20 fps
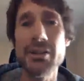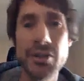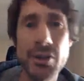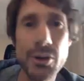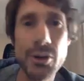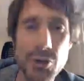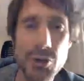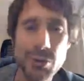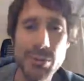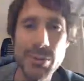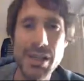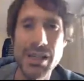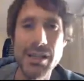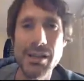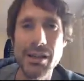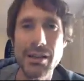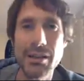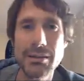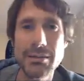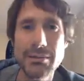social
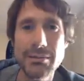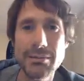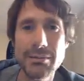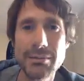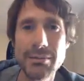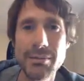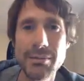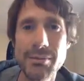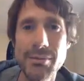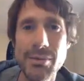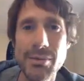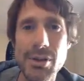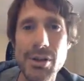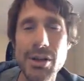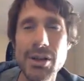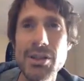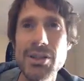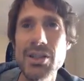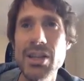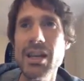media. You
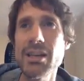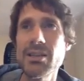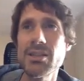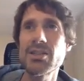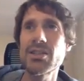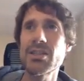could say to